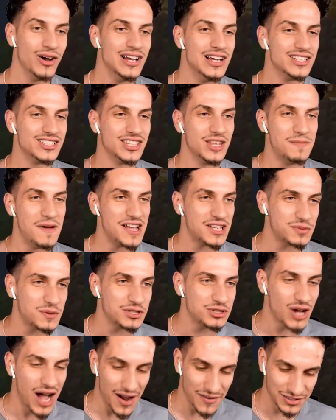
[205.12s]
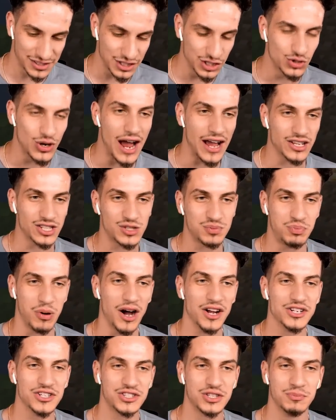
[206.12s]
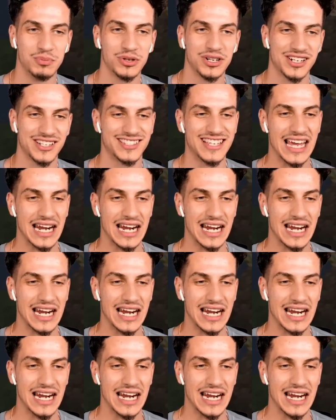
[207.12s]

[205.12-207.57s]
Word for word: So the best way to obviously dry a sponge is to put it inside of